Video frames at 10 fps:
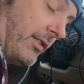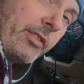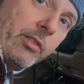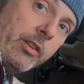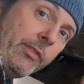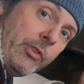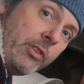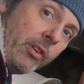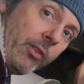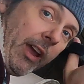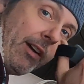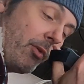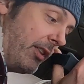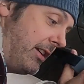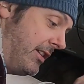Also, if you don't have
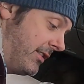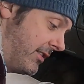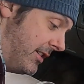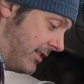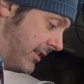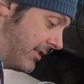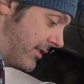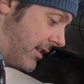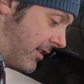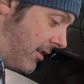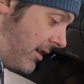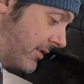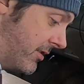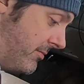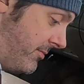one of these things are
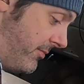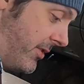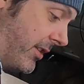awesome.